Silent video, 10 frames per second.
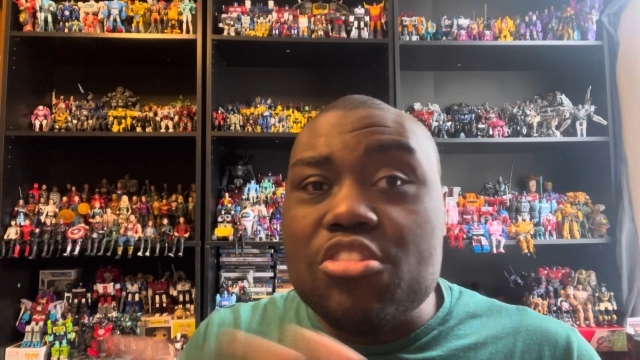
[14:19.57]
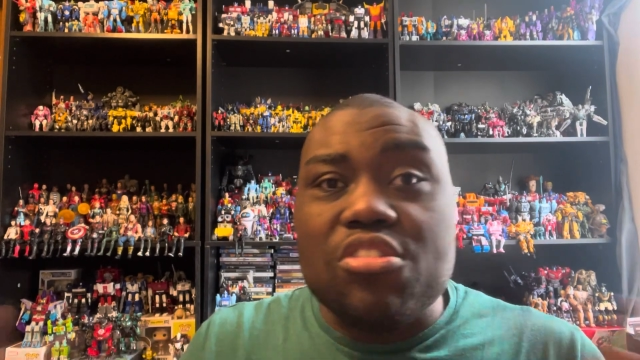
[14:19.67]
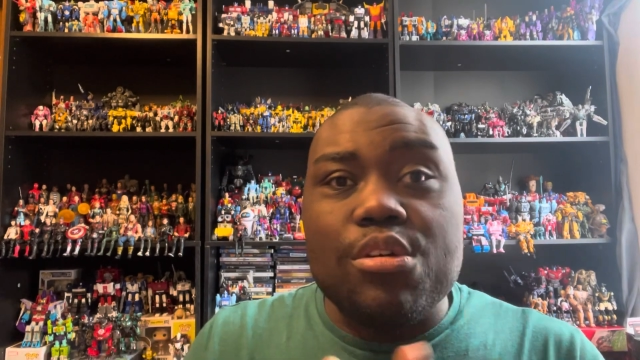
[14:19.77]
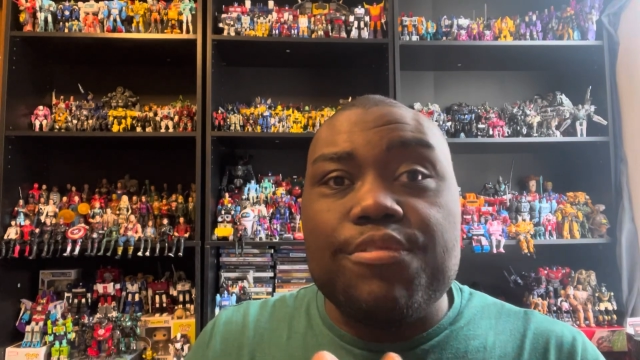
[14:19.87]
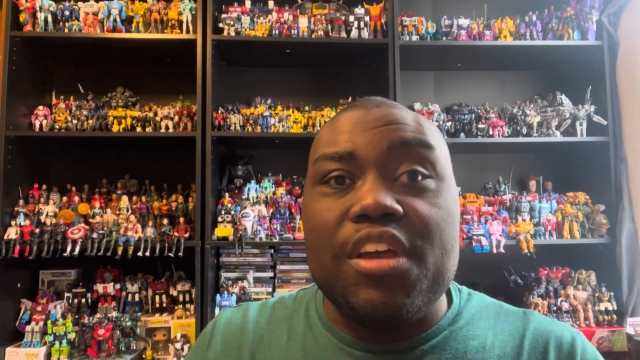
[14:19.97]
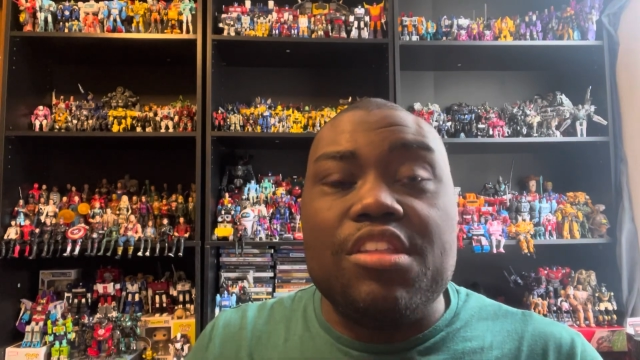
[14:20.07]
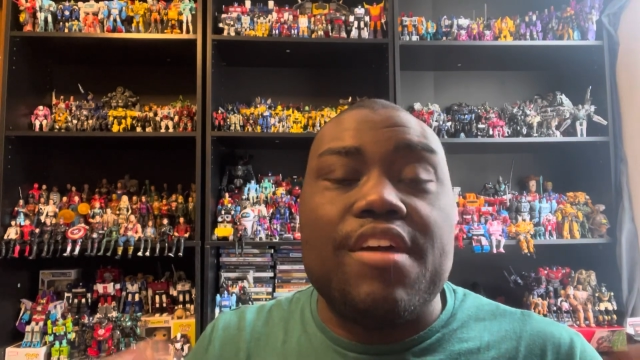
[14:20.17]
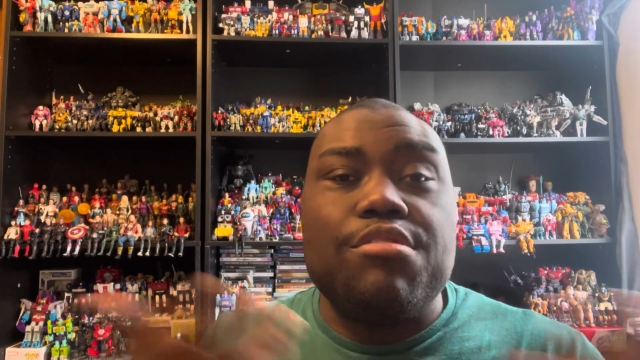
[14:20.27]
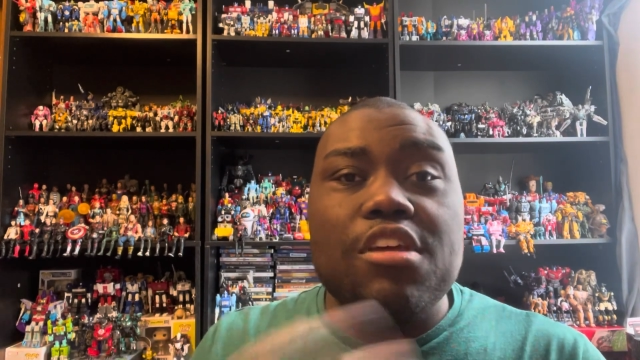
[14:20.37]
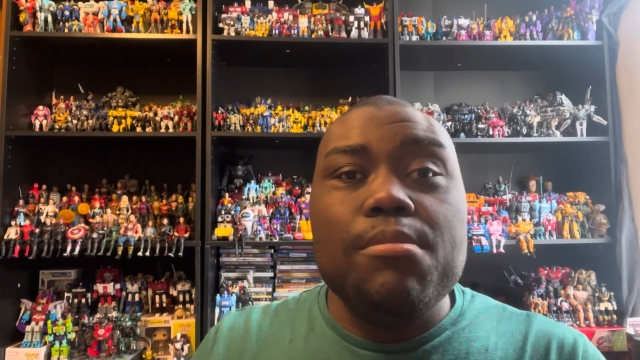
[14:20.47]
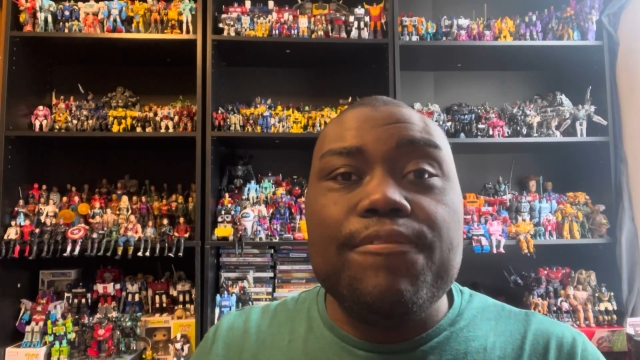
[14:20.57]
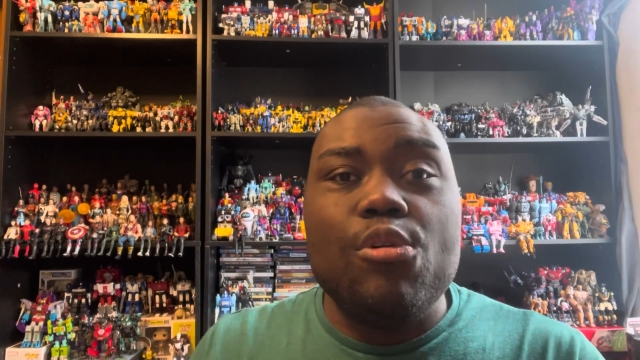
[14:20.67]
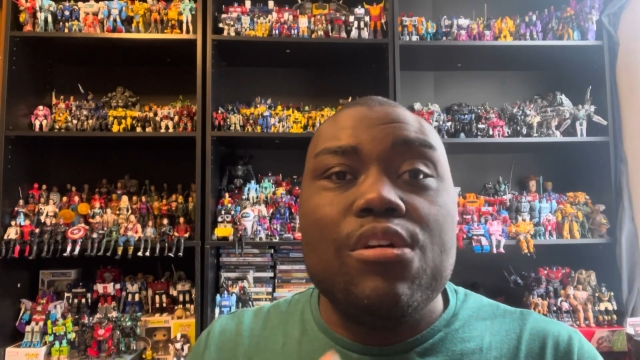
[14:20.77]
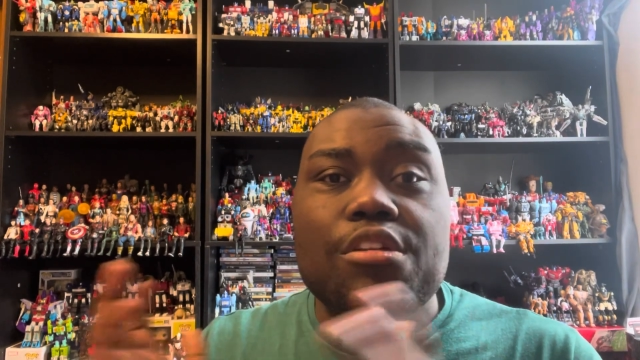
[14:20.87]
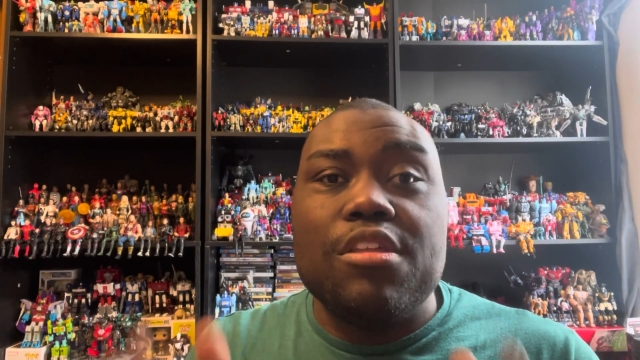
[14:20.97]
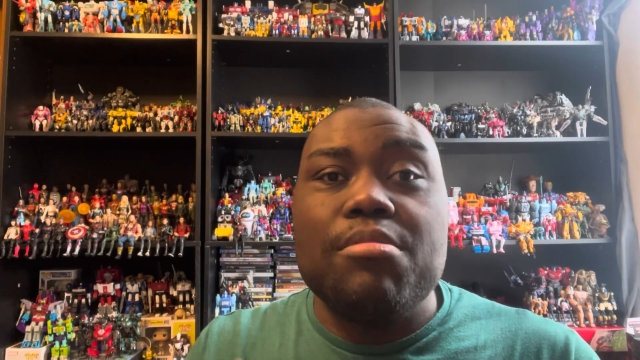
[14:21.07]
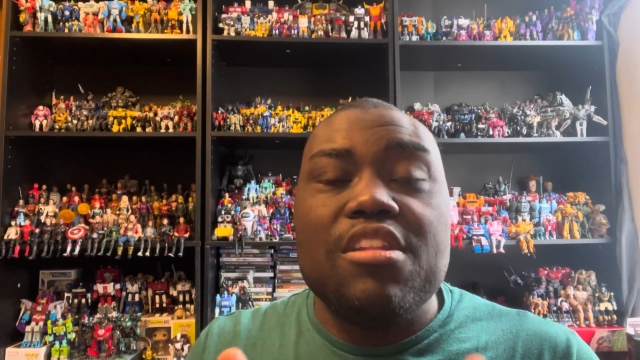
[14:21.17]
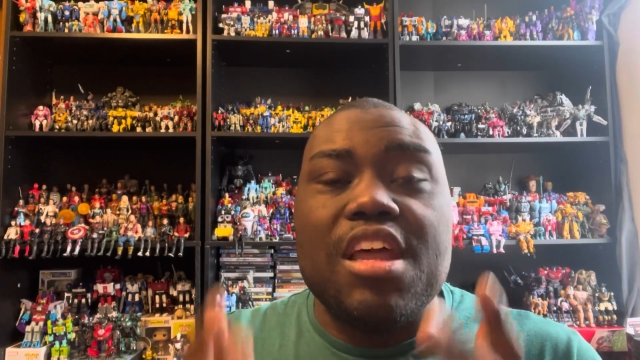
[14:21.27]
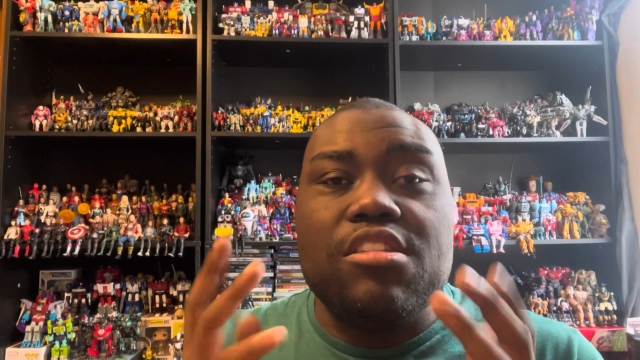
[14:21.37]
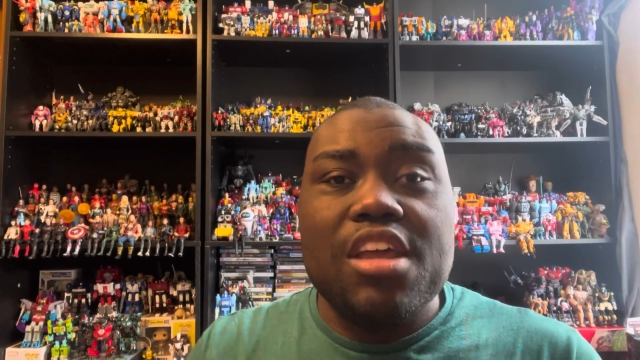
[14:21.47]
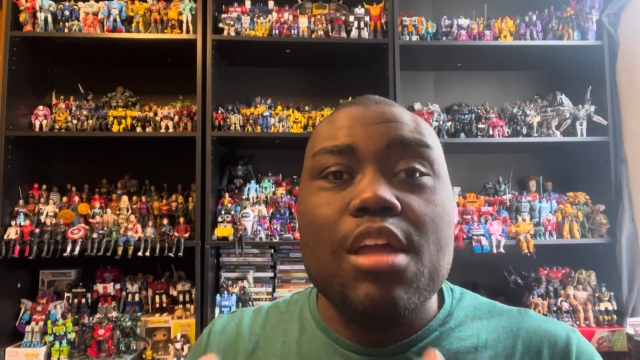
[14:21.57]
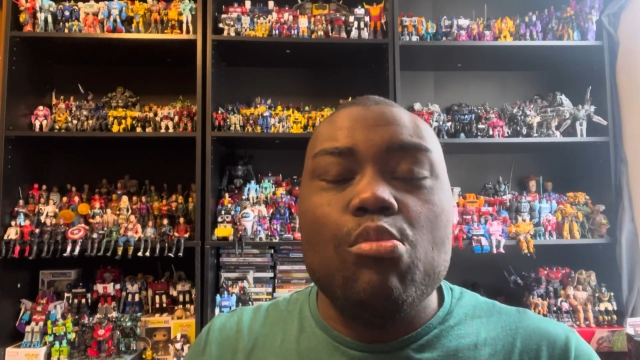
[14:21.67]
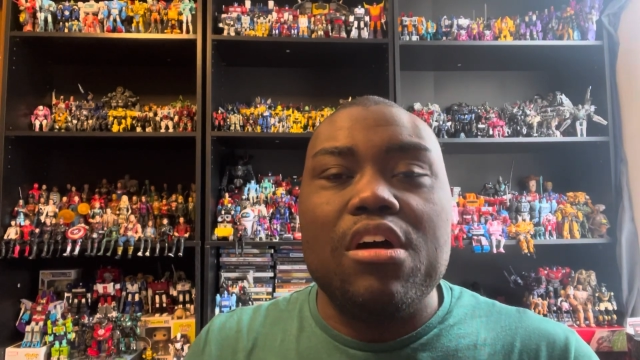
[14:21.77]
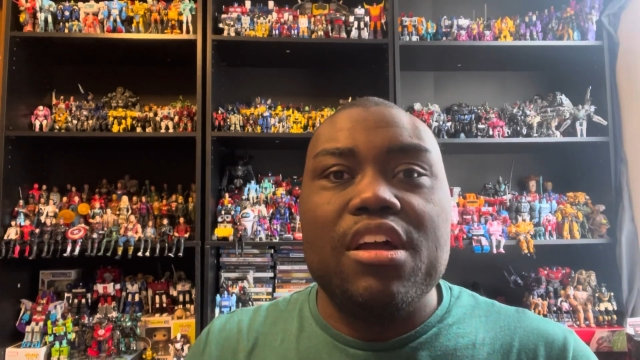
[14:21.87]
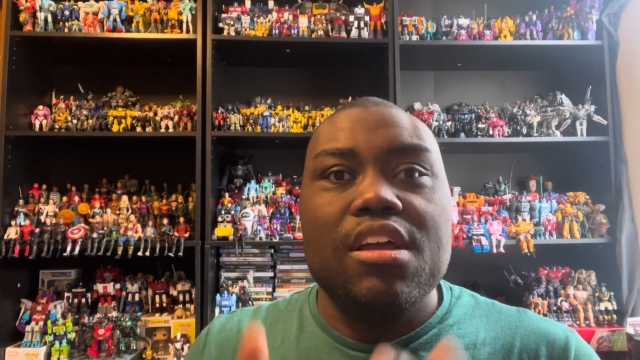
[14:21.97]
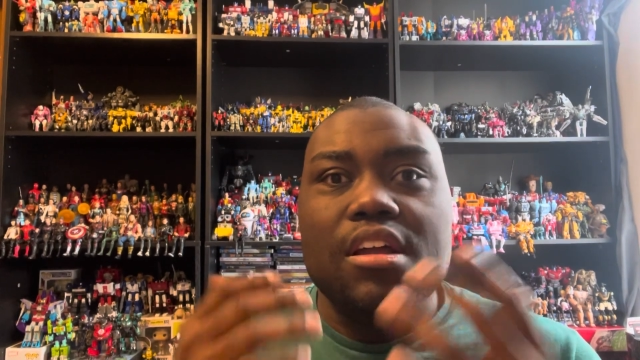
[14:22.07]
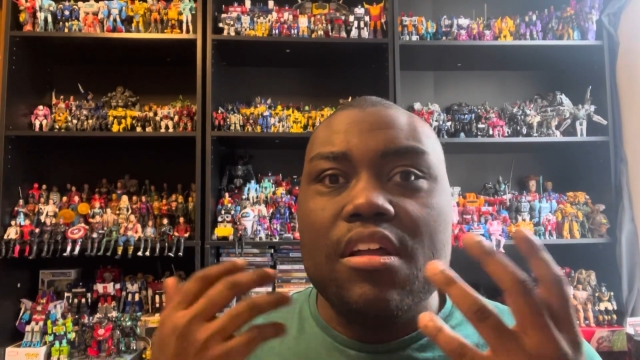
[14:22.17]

Turtles fans have seen before, and something that they want.